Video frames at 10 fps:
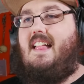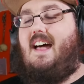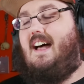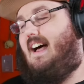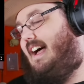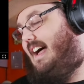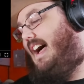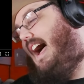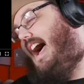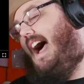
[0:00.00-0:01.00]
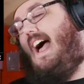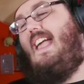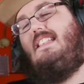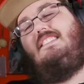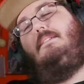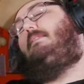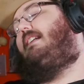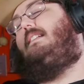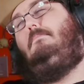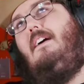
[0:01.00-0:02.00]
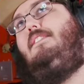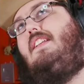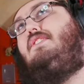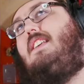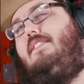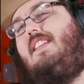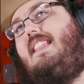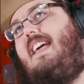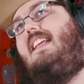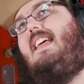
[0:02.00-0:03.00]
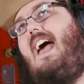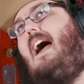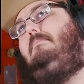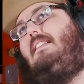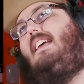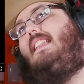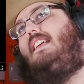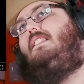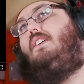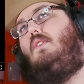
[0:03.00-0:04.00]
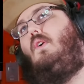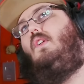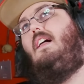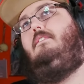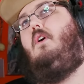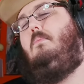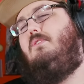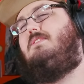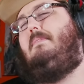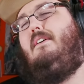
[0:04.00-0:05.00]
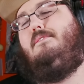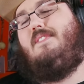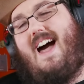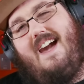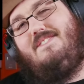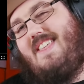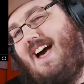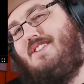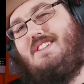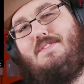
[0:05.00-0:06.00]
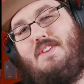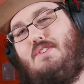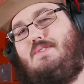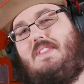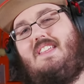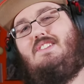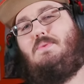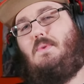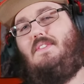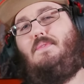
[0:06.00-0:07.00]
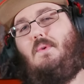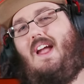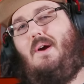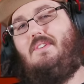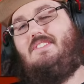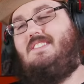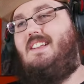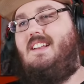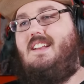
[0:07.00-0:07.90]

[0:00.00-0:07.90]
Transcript: Uh, I, some my videos of late have been hitting the goal of almost about five thousand views within twenty-four hours.